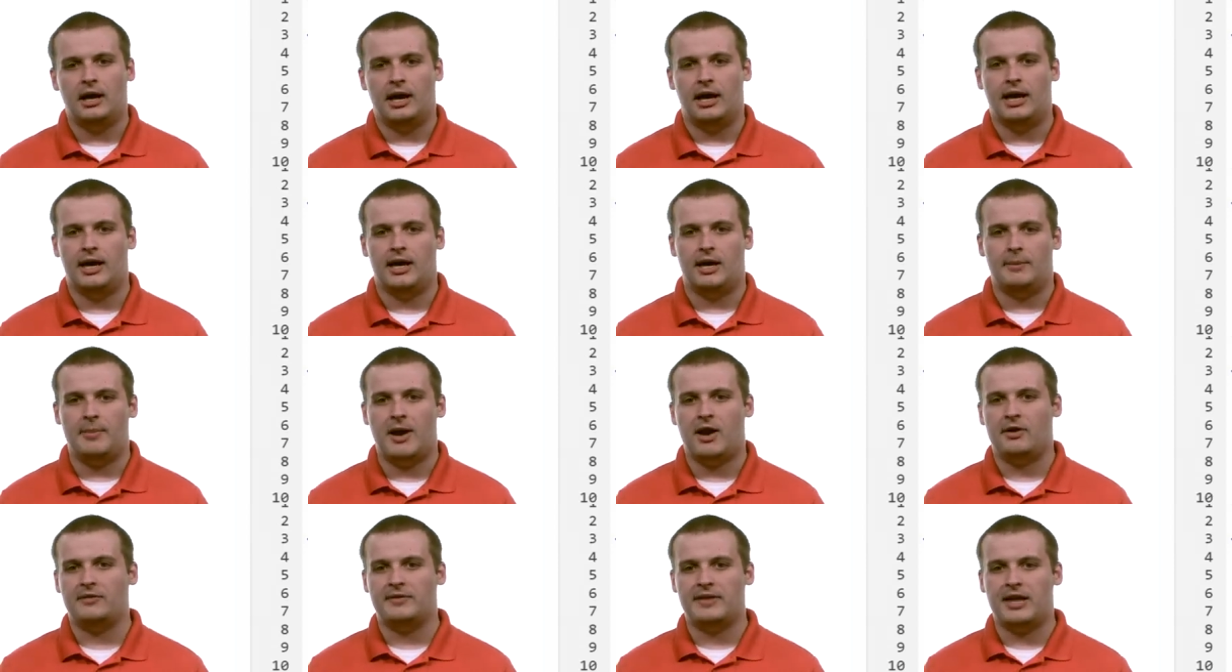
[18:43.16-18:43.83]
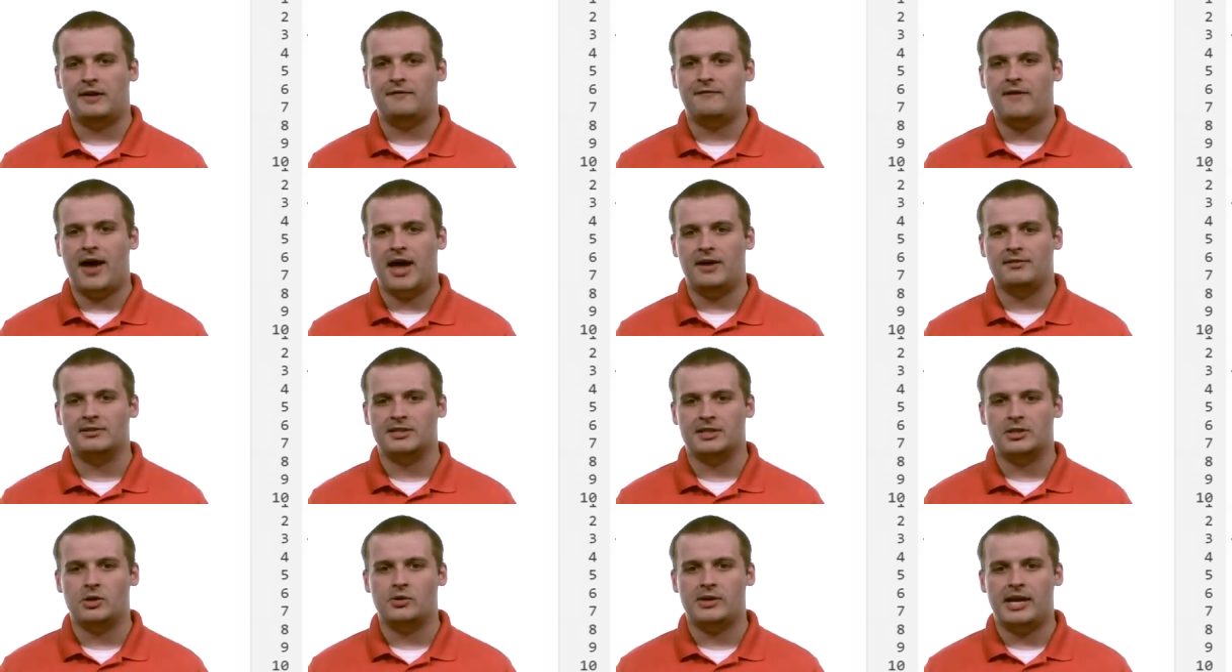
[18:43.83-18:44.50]
Apparently that file
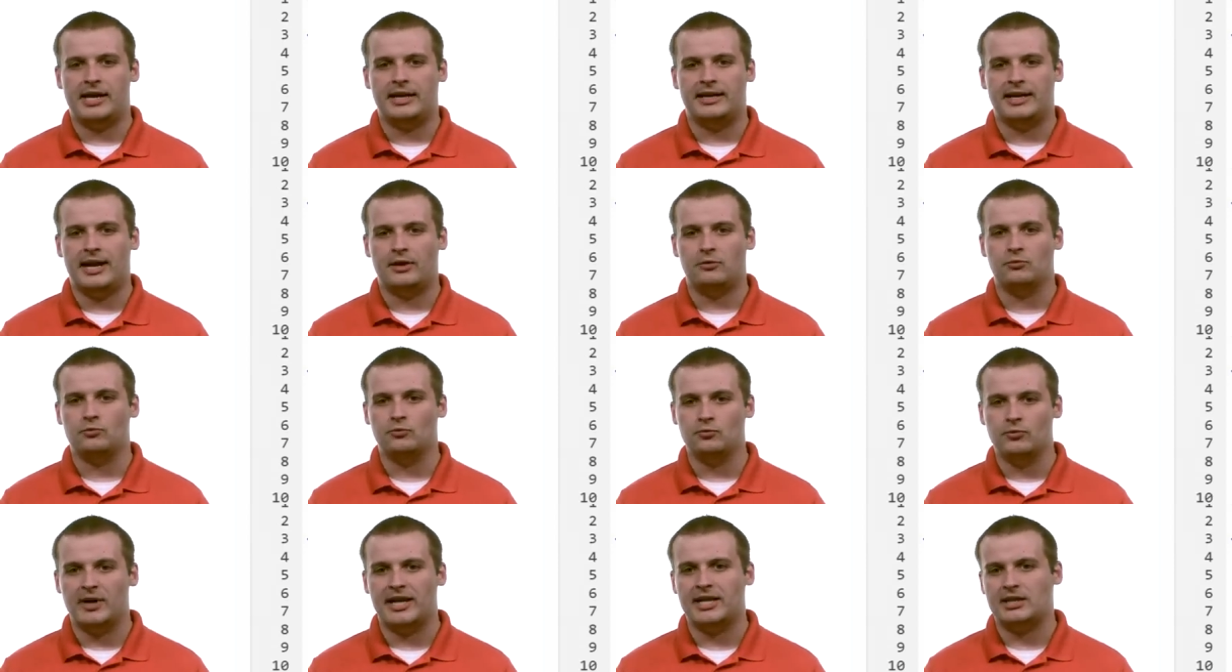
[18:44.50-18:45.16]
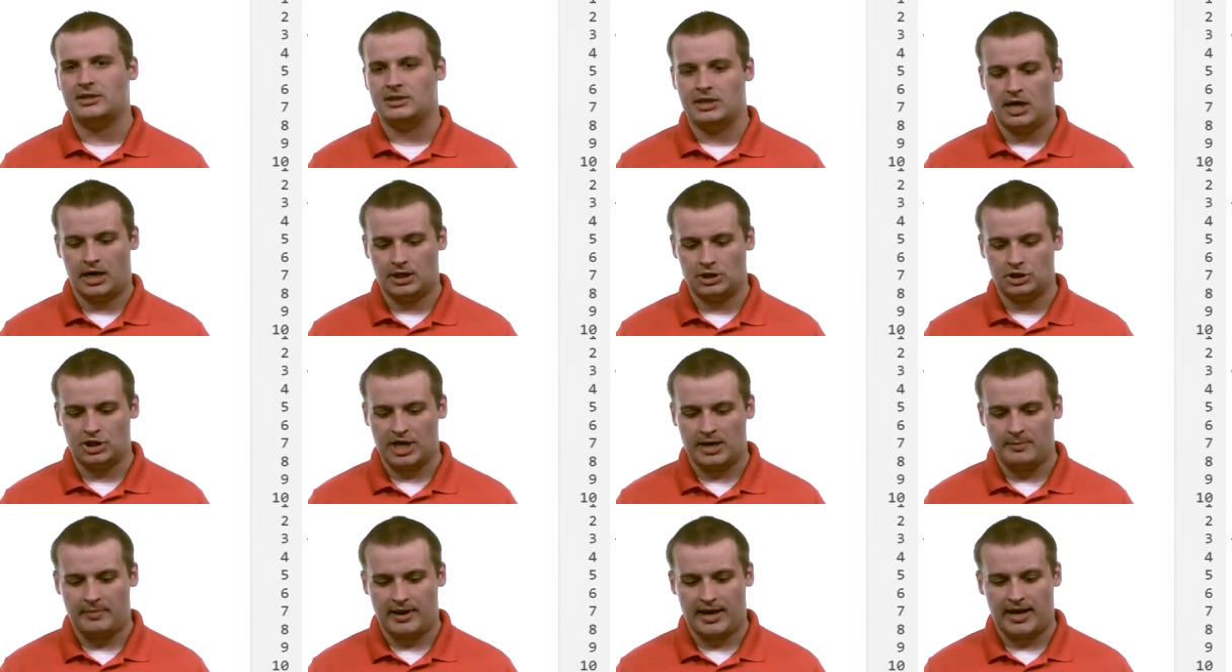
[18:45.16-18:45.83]
is located at
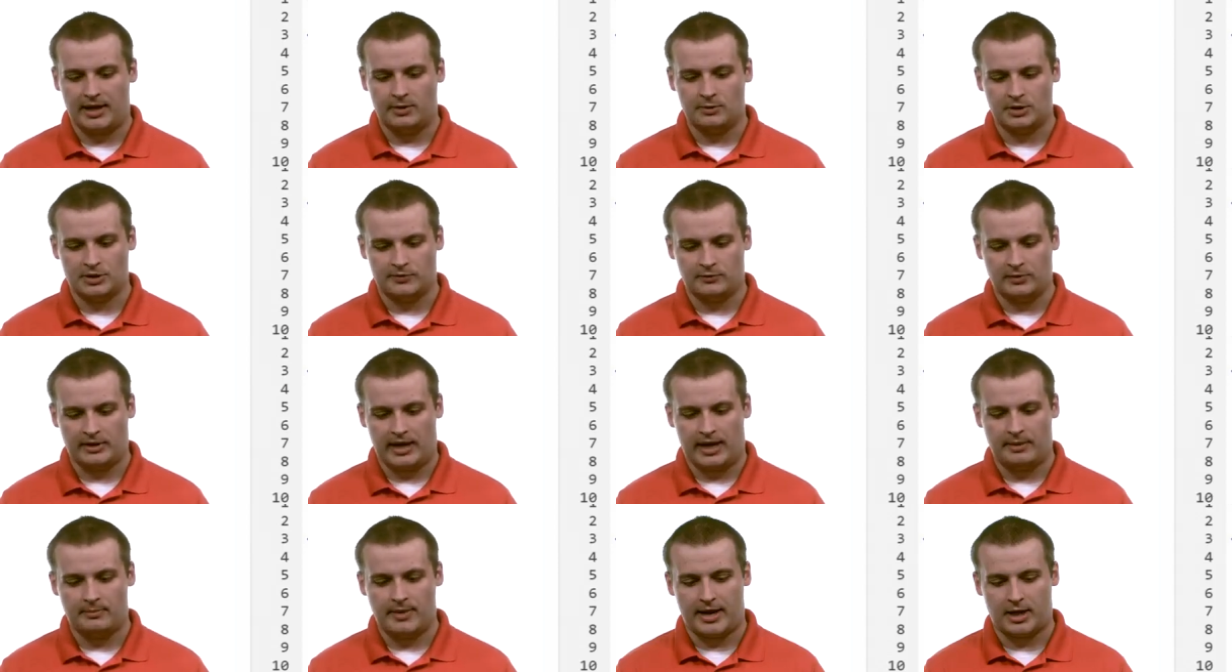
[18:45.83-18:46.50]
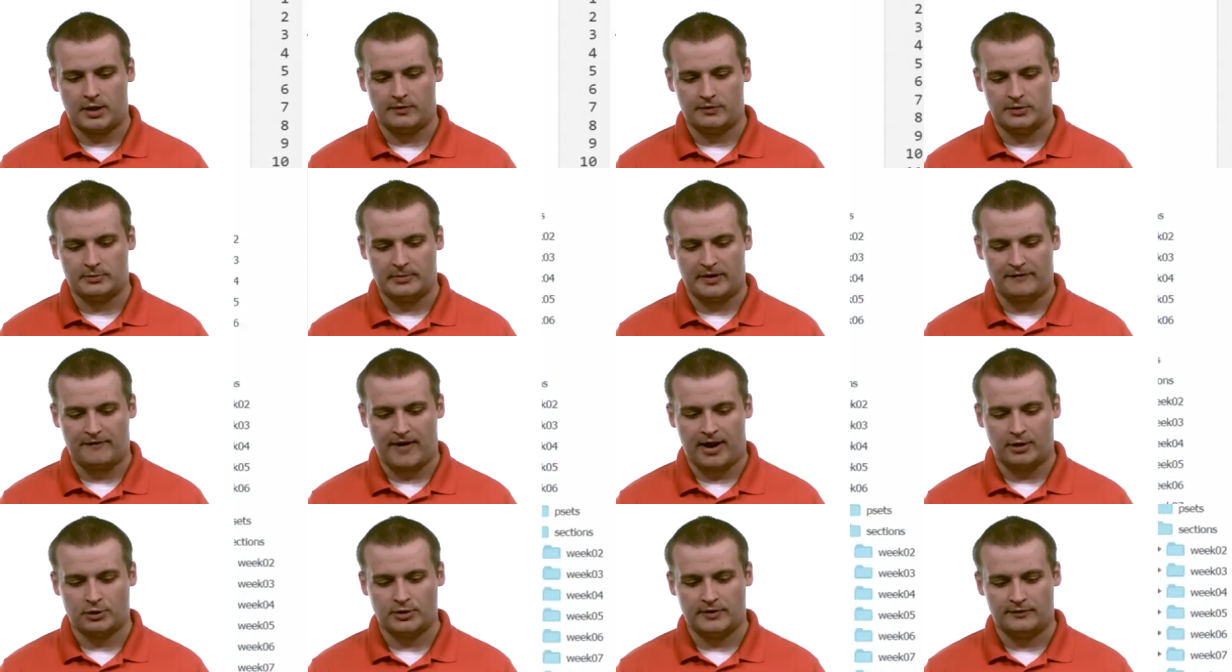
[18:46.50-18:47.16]
rick.jpg, which if we head back over to my
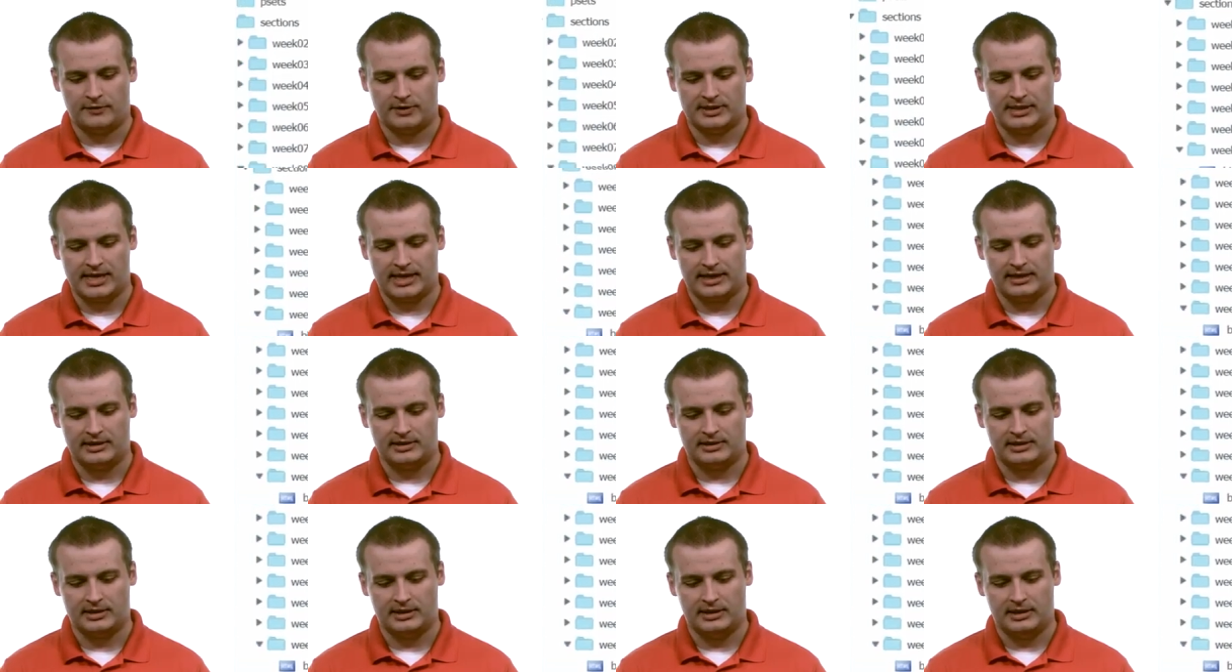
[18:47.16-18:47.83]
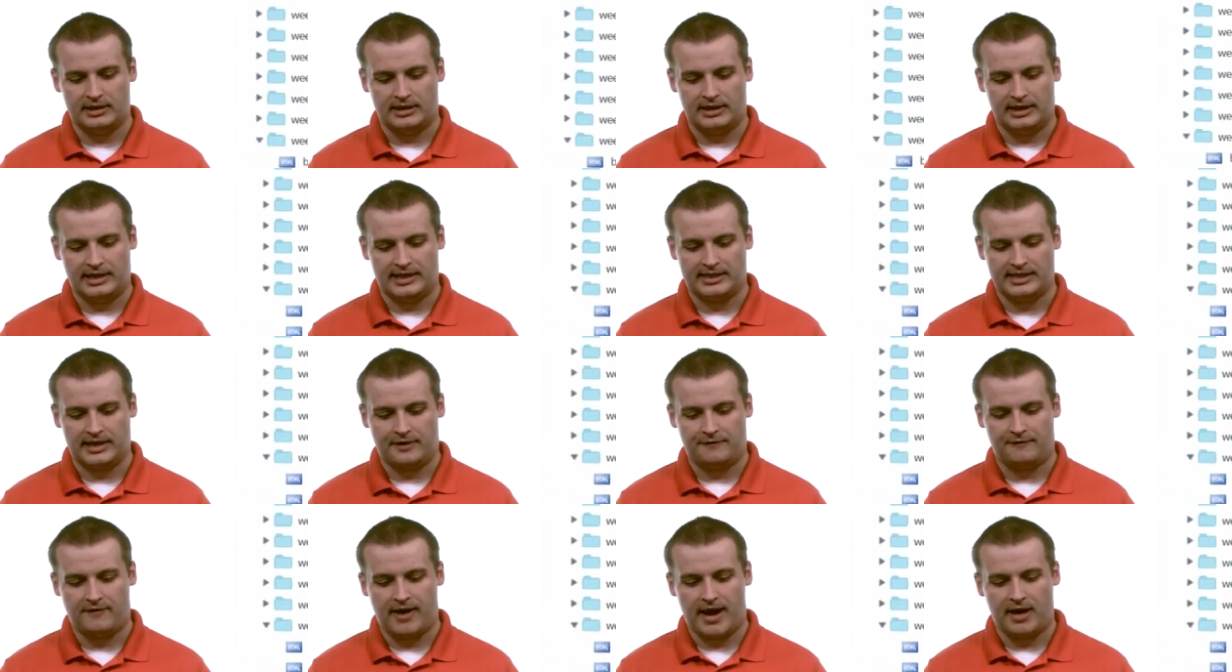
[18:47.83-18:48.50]
file tree for a second, is
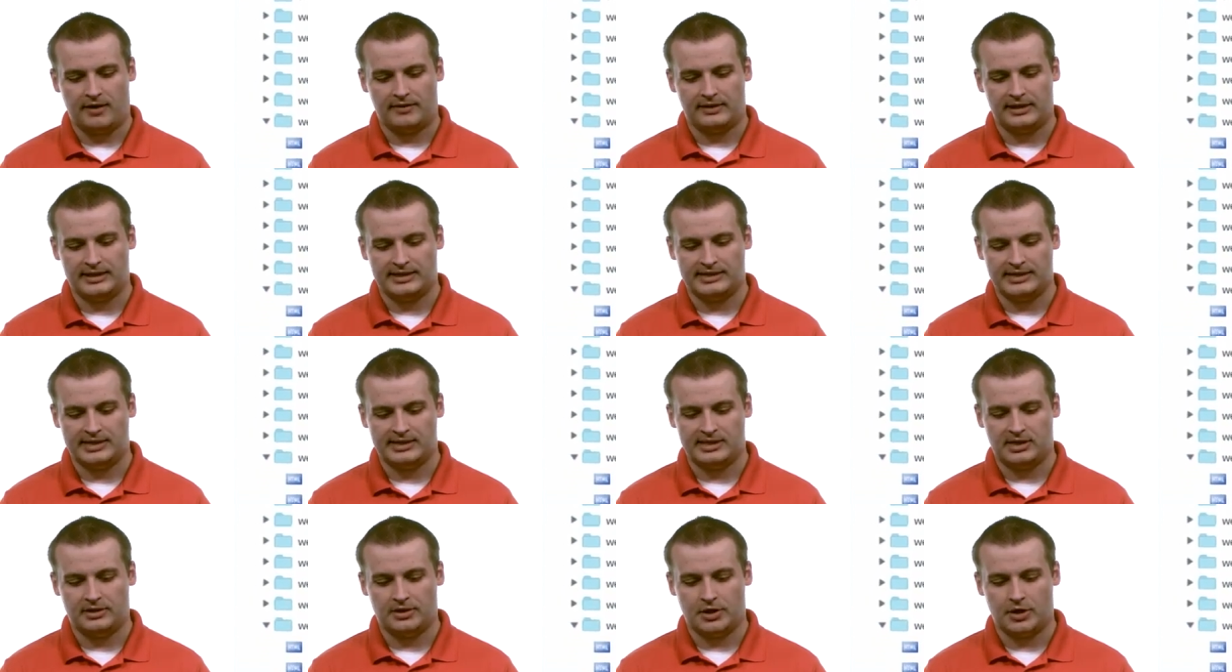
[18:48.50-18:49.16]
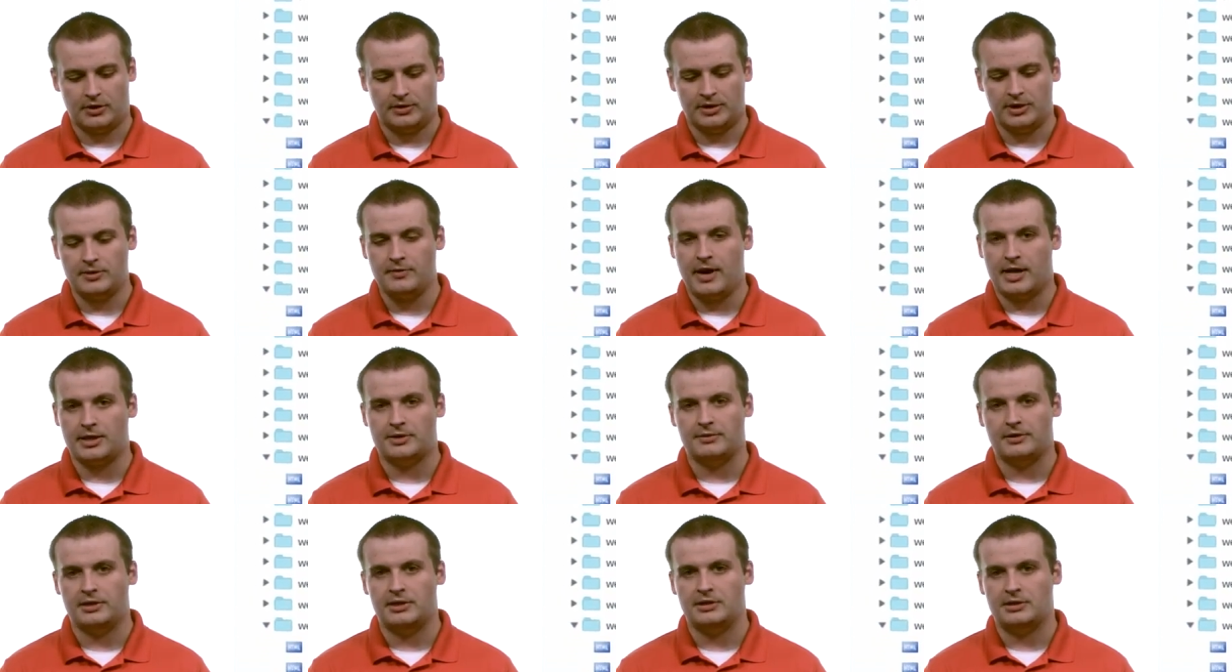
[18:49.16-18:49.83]
a file that exists in the current
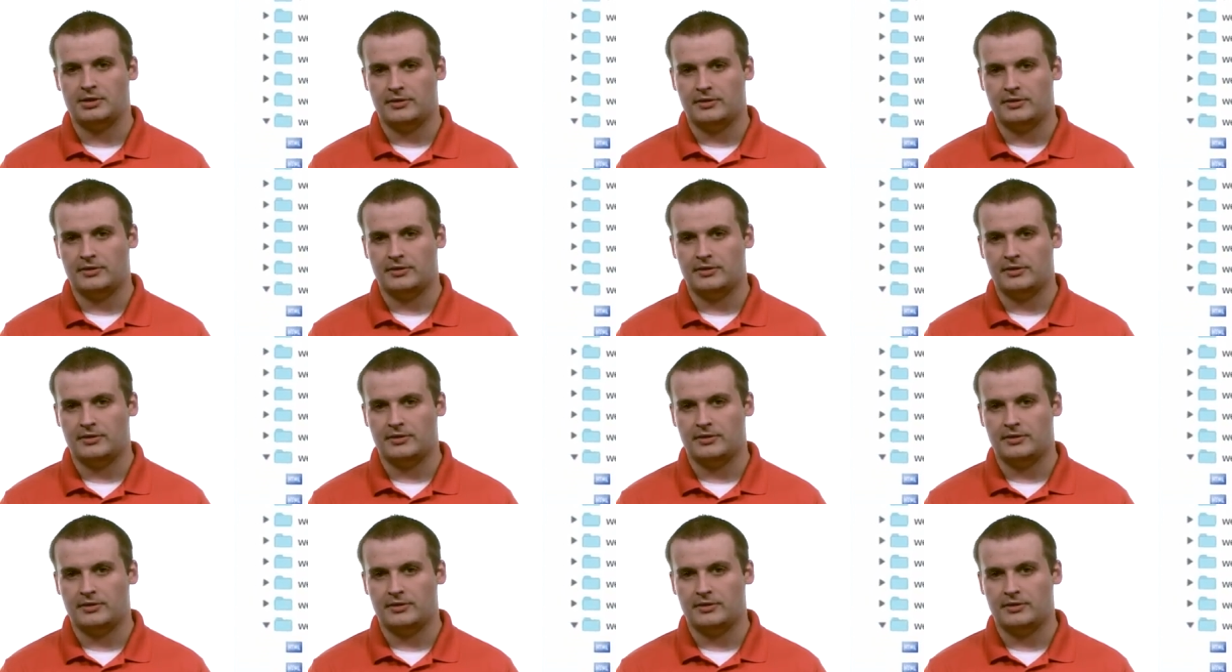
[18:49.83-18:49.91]
directory.